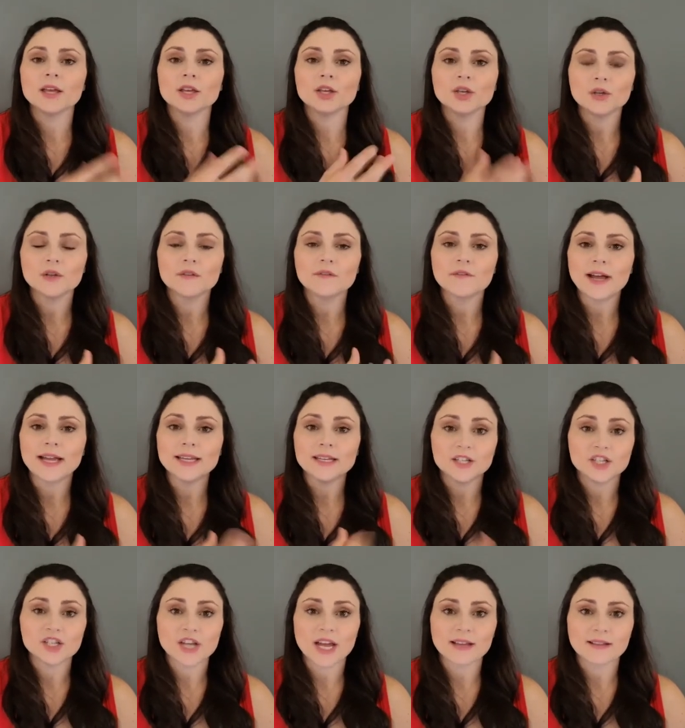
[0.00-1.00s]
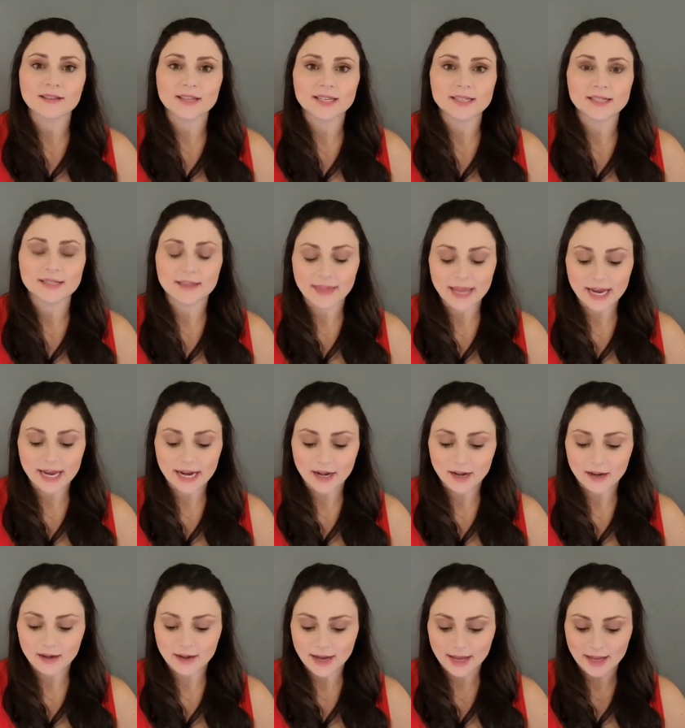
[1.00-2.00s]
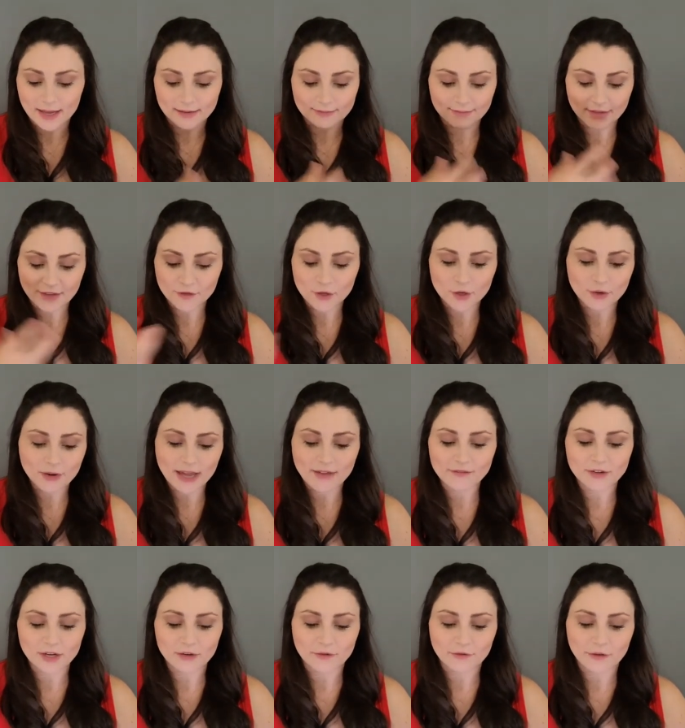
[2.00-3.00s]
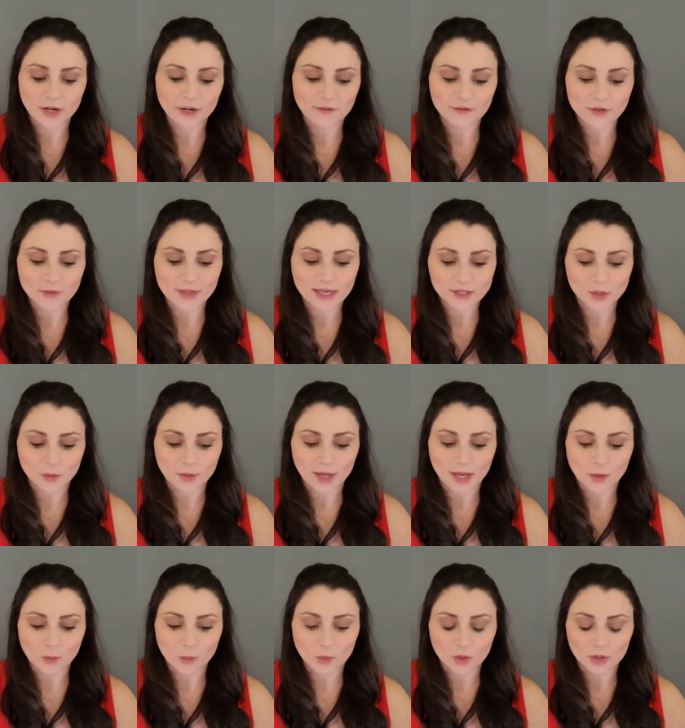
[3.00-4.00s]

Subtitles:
you'll find a checklist there, and if you don't have it in front of you, that's okay.